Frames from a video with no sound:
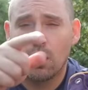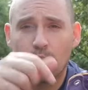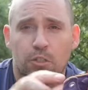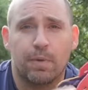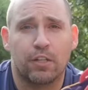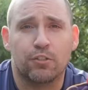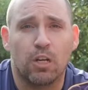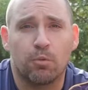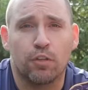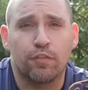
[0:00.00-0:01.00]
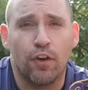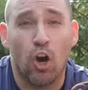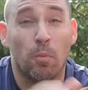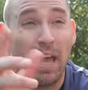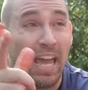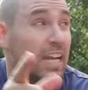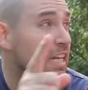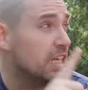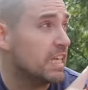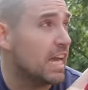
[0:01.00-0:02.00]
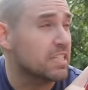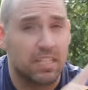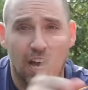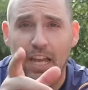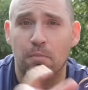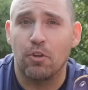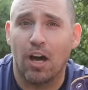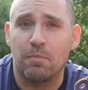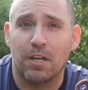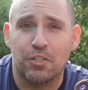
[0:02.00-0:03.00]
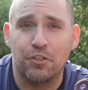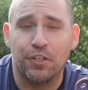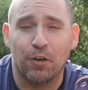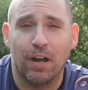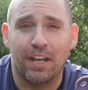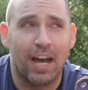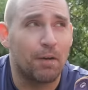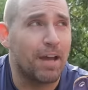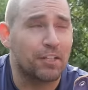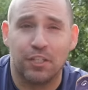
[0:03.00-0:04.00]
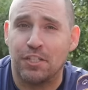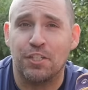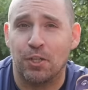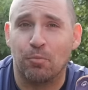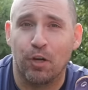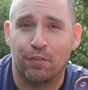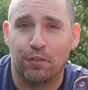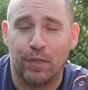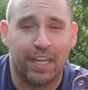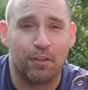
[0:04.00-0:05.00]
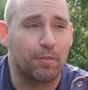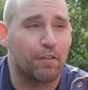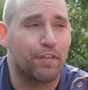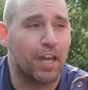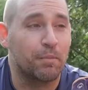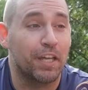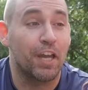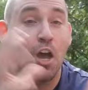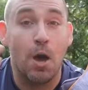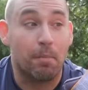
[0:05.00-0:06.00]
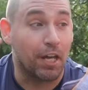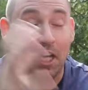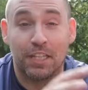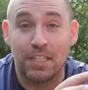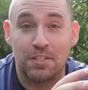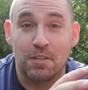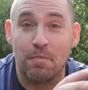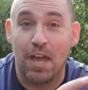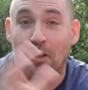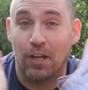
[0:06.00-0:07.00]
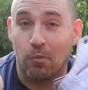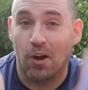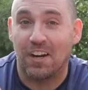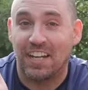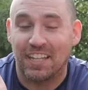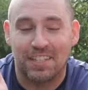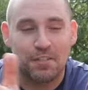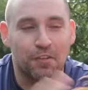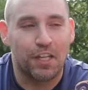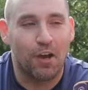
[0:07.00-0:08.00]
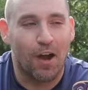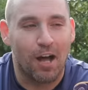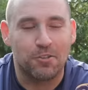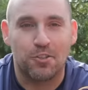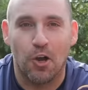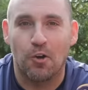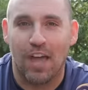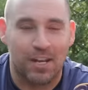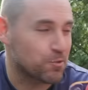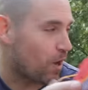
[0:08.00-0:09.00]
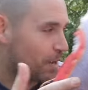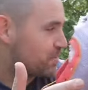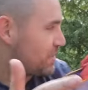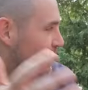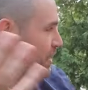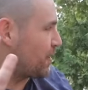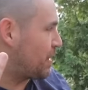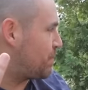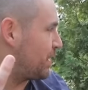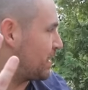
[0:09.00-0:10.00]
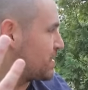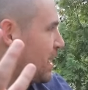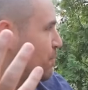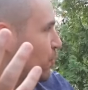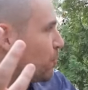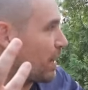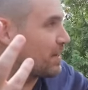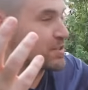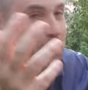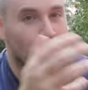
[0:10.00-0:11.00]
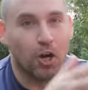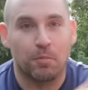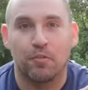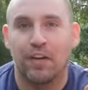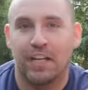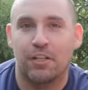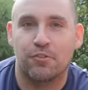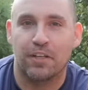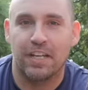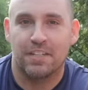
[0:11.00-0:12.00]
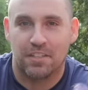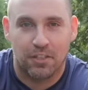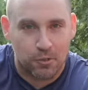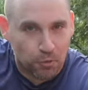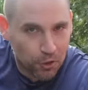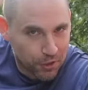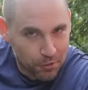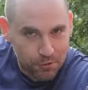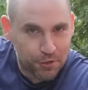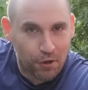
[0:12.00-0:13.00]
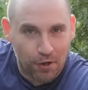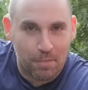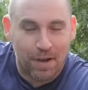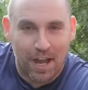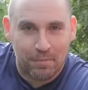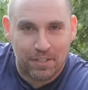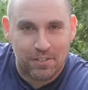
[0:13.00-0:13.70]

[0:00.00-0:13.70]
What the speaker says: Respect your rubber and foam. And yes, I am not in my studio right now. I'm actually at Cedar Point for the weekend with my family, but I got these in the mail and I wanted to get this video out. So that is why I'm sitting here at a picnic table by some arborvitae trees and there's roller coasters going on behind me.